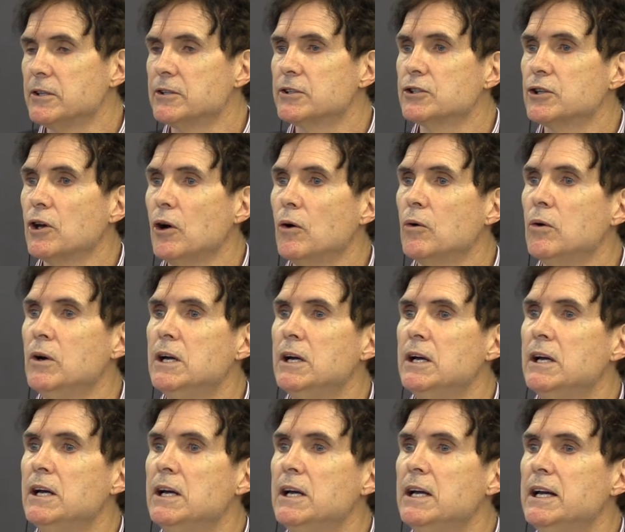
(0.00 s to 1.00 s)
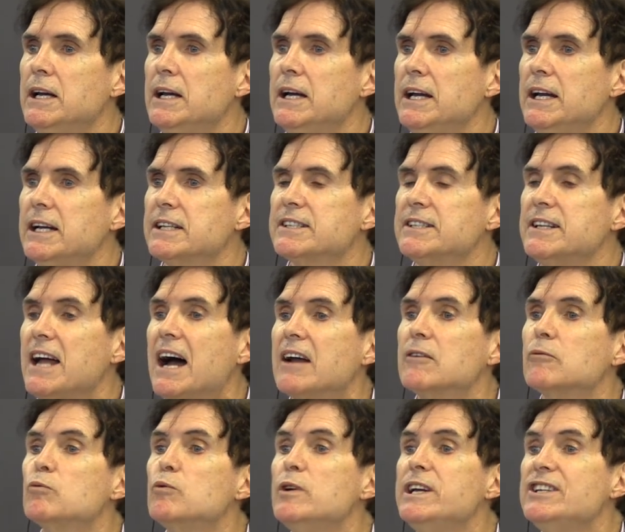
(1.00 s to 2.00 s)
So, it's
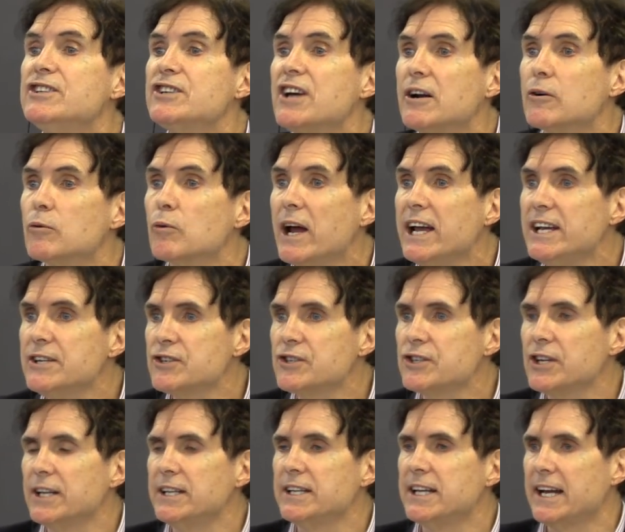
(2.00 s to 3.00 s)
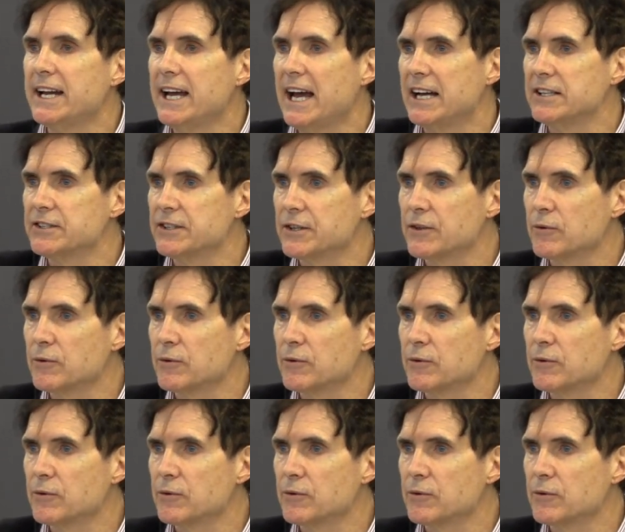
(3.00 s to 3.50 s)
not regeneration that has